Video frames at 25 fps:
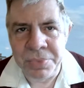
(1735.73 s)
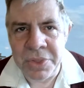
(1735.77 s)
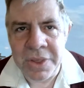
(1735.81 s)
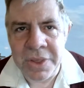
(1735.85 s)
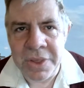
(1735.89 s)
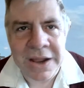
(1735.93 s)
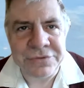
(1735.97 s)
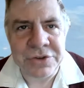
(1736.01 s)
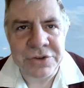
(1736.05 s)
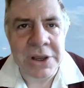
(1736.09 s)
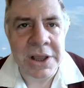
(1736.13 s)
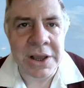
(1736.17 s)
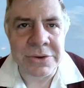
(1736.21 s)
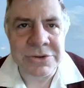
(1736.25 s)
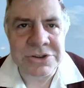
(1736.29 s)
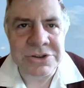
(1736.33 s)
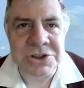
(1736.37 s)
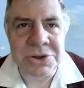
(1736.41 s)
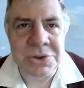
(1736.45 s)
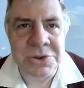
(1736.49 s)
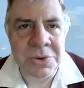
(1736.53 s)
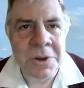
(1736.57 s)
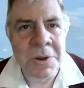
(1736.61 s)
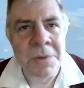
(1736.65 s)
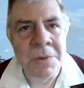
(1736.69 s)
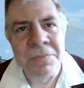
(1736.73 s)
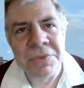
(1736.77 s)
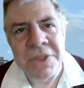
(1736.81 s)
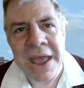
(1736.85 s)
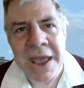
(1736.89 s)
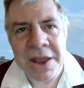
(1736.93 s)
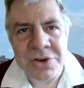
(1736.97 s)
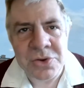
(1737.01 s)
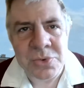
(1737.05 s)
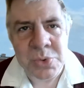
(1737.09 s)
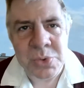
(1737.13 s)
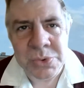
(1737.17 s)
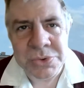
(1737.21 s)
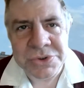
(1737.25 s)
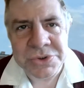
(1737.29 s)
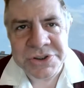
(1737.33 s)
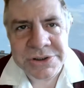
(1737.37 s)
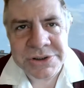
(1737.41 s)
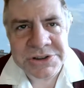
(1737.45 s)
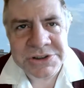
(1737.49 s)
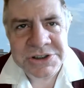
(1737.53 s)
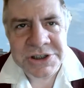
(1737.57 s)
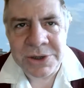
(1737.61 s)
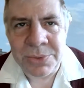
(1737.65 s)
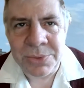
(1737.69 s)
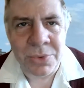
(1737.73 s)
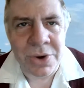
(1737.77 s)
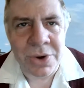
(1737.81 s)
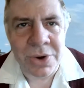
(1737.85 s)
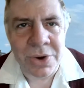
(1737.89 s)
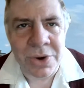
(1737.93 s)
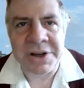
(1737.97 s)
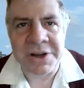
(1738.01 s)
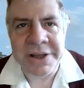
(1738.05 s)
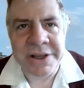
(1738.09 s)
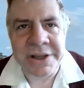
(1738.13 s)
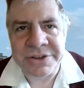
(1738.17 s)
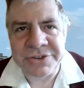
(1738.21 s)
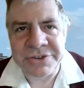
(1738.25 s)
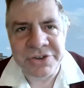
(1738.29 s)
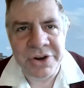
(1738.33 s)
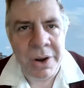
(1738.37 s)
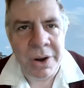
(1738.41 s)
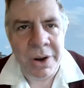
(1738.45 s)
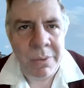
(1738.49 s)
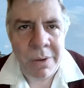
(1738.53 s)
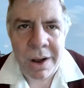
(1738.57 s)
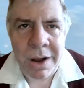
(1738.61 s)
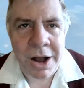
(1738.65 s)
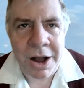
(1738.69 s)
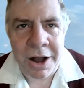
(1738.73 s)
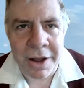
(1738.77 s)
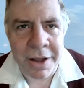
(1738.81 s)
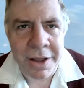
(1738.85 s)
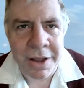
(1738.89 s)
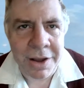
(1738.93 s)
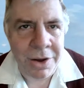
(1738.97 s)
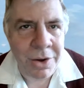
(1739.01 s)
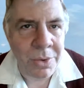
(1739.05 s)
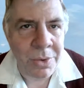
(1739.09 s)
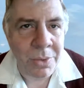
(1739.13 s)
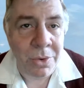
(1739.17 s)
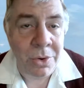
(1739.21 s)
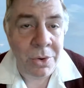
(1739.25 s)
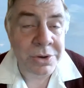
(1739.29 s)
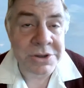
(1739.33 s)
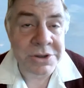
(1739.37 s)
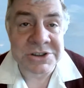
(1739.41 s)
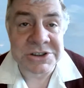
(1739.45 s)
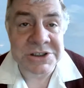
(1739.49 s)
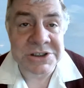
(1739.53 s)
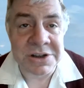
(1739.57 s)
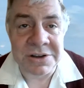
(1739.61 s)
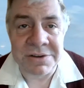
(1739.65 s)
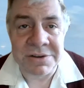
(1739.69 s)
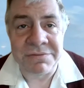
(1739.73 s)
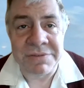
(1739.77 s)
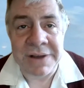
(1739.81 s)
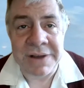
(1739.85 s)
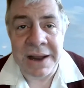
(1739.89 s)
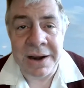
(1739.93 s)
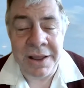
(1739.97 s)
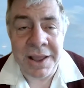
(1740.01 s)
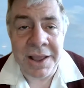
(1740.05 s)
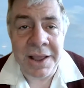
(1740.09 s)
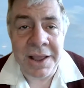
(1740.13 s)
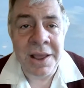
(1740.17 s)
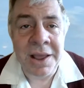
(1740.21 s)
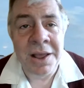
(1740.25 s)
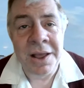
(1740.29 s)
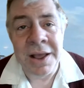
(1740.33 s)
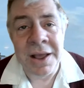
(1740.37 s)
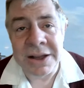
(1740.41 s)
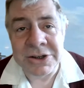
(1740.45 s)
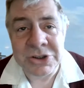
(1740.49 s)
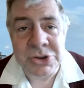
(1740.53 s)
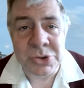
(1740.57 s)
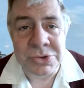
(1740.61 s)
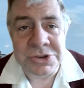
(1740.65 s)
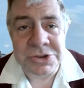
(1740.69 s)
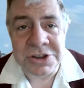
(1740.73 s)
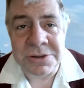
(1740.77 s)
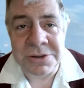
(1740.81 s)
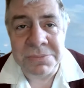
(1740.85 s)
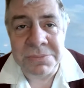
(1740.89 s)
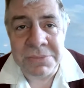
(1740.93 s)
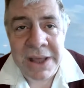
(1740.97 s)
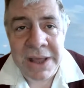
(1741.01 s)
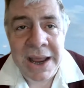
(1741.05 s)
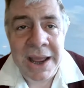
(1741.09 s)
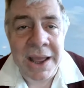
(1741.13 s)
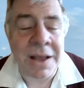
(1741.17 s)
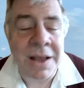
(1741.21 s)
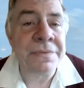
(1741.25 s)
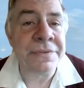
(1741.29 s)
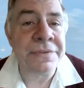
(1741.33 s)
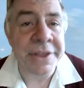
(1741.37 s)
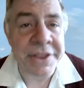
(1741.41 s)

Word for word: you have to go to the headquarters in wherever it is, you know, Ohio or in Silicon Valley, and talk to them there.